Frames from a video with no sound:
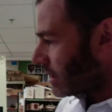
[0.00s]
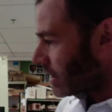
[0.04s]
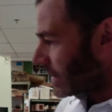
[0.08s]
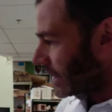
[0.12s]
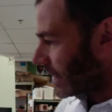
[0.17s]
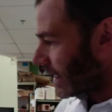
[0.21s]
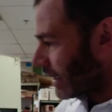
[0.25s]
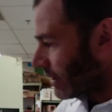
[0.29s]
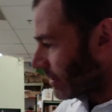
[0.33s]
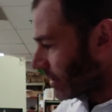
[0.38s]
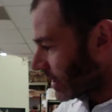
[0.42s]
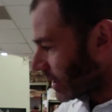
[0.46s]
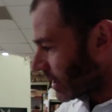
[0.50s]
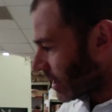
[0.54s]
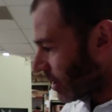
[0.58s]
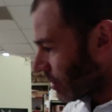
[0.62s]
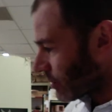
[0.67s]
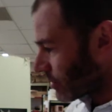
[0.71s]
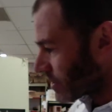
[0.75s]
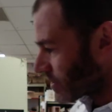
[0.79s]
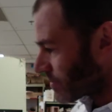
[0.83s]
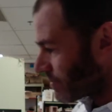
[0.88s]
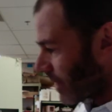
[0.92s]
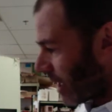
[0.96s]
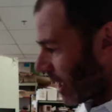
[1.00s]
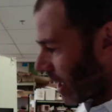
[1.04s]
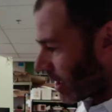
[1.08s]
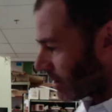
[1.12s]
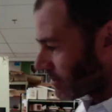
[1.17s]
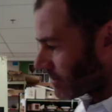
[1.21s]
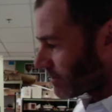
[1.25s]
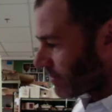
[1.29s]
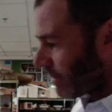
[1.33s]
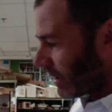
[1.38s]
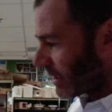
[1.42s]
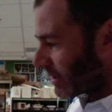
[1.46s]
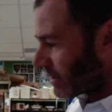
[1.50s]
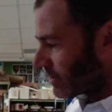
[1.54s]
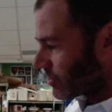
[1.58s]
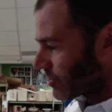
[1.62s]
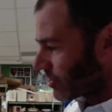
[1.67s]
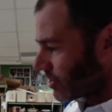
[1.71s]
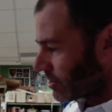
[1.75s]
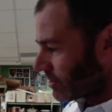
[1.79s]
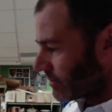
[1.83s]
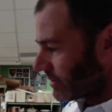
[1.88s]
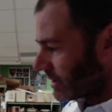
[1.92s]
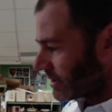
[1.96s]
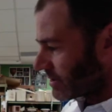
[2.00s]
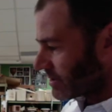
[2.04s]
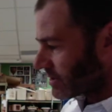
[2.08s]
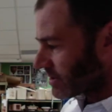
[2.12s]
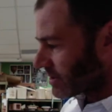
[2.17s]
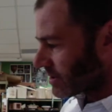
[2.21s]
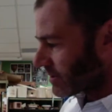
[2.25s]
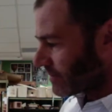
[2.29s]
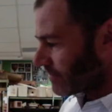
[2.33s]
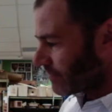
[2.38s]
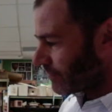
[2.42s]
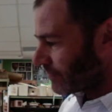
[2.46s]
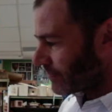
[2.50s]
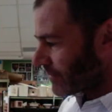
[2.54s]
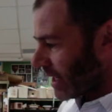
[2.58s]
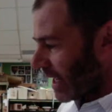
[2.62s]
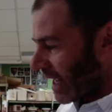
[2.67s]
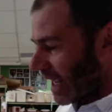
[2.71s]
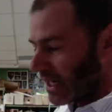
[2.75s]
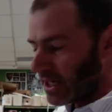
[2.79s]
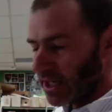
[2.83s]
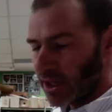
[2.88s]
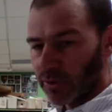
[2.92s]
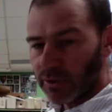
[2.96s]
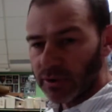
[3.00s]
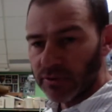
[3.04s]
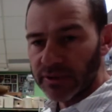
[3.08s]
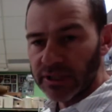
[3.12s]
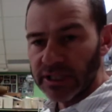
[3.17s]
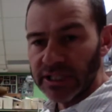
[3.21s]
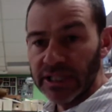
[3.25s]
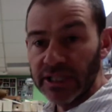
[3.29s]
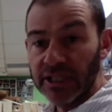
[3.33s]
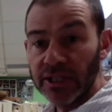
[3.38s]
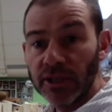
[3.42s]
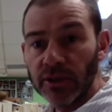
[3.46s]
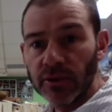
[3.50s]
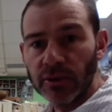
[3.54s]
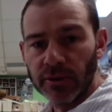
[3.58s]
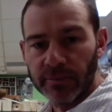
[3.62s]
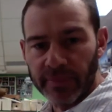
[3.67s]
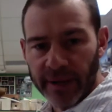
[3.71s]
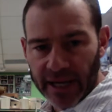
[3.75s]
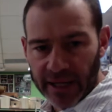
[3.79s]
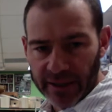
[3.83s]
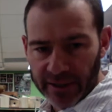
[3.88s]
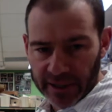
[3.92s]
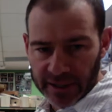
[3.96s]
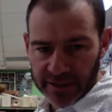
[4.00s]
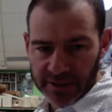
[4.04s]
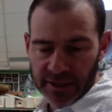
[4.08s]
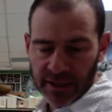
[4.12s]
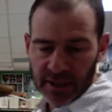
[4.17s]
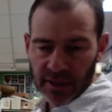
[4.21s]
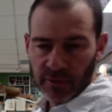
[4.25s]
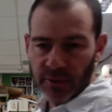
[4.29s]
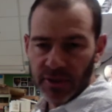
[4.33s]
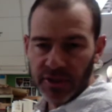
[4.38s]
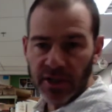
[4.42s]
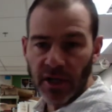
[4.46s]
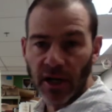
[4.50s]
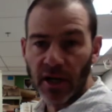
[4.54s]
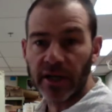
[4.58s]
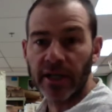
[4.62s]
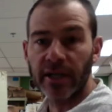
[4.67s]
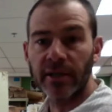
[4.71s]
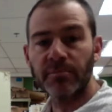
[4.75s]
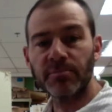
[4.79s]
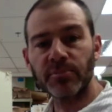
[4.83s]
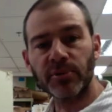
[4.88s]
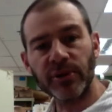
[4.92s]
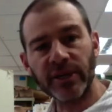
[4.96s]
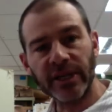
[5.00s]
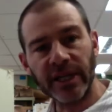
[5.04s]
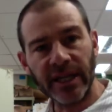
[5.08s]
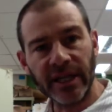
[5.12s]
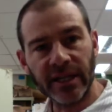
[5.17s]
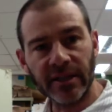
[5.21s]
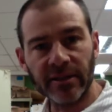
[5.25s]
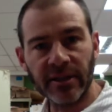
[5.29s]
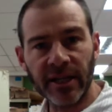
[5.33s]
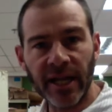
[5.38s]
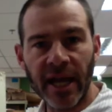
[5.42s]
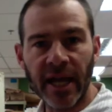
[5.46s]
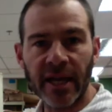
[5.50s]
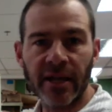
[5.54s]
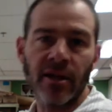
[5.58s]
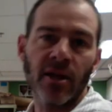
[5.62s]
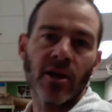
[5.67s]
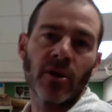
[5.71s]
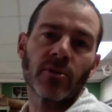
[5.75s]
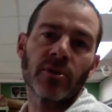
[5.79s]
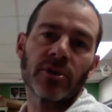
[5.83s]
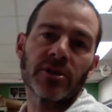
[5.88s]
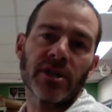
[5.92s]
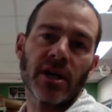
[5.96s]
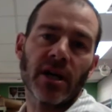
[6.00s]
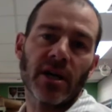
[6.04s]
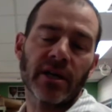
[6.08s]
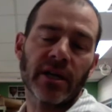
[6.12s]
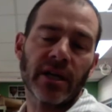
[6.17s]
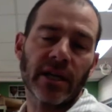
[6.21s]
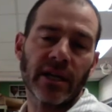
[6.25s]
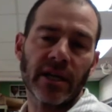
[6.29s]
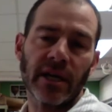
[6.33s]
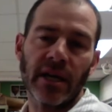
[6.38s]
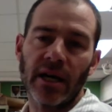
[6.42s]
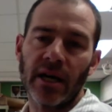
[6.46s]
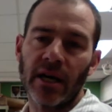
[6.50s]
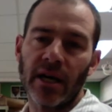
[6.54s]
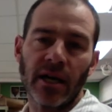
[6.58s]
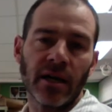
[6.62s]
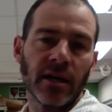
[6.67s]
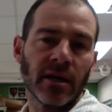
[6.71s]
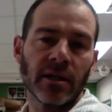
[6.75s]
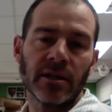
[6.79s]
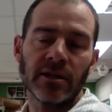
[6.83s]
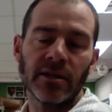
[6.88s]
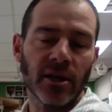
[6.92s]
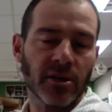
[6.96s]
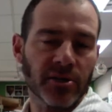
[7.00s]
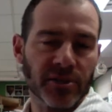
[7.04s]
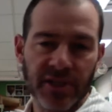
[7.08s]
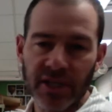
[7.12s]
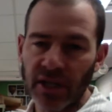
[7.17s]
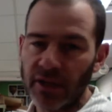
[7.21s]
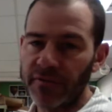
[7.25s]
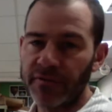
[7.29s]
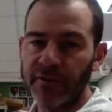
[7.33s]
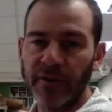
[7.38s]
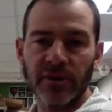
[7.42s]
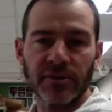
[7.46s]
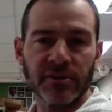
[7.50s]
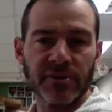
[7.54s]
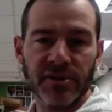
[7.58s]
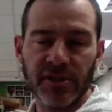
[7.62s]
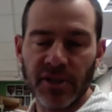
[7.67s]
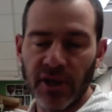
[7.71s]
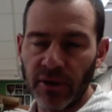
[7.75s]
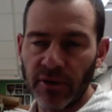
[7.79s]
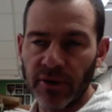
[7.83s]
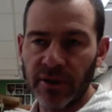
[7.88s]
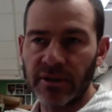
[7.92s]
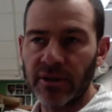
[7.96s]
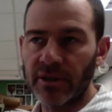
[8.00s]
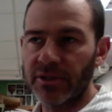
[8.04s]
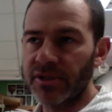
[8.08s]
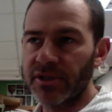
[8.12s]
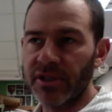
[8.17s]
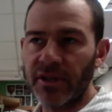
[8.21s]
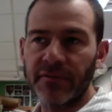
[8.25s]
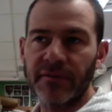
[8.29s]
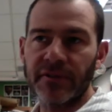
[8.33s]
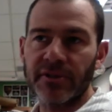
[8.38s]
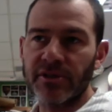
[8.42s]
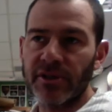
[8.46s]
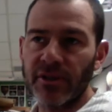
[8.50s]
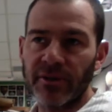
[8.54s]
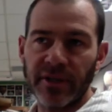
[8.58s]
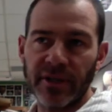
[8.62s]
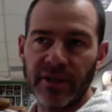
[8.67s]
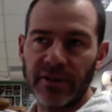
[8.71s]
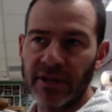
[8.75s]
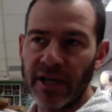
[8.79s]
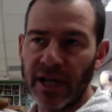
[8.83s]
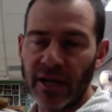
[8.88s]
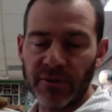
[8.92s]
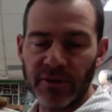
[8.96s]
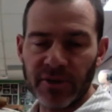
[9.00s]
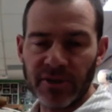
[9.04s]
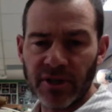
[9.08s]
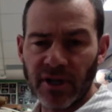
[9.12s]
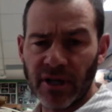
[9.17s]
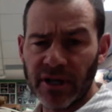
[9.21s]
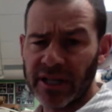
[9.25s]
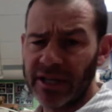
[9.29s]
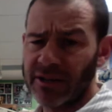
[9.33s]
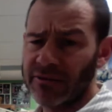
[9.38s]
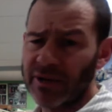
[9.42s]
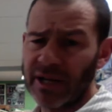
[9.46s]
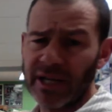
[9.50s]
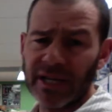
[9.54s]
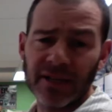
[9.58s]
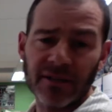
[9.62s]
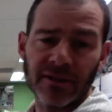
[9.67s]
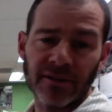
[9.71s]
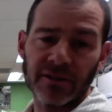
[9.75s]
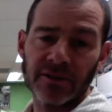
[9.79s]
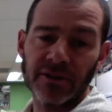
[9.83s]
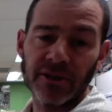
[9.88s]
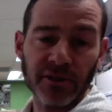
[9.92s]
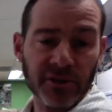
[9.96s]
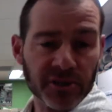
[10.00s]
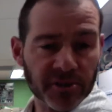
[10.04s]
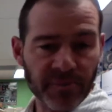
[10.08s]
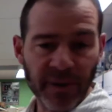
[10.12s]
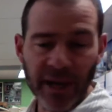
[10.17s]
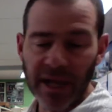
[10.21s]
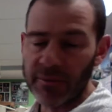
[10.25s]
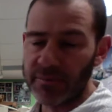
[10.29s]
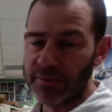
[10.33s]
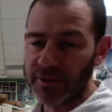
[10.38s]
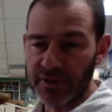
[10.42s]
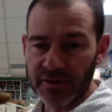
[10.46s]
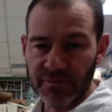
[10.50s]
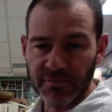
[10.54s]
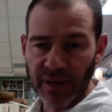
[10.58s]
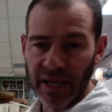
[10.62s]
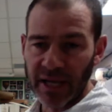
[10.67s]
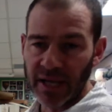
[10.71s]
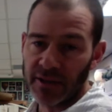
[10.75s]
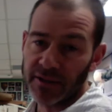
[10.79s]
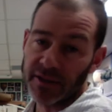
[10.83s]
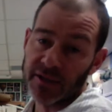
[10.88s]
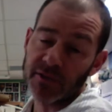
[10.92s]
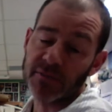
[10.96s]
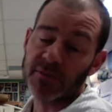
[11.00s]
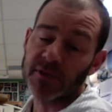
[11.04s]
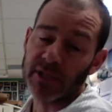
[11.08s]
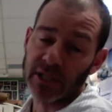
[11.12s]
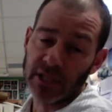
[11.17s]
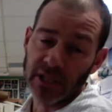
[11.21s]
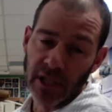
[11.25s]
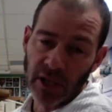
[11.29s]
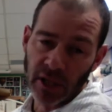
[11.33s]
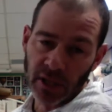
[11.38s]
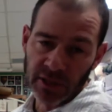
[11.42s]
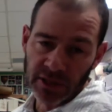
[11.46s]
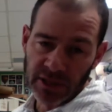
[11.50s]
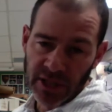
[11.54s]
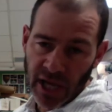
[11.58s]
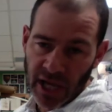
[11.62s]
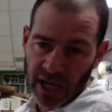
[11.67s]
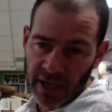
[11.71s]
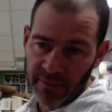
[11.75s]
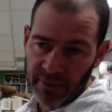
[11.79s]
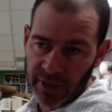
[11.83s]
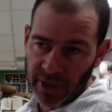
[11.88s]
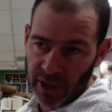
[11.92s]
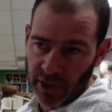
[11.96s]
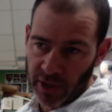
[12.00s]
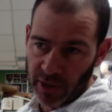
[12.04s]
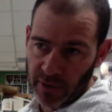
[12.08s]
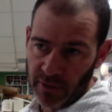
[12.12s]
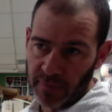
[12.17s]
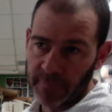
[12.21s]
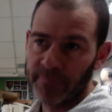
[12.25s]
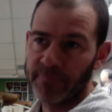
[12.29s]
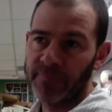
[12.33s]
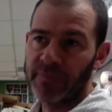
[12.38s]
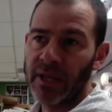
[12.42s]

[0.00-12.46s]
Guernica was bombed by the Germans, and no one really knew about it. We're talking pre-internet, we're talking no cell phones, no internet, we're talking regular newspapers, mail. This was a long time ago.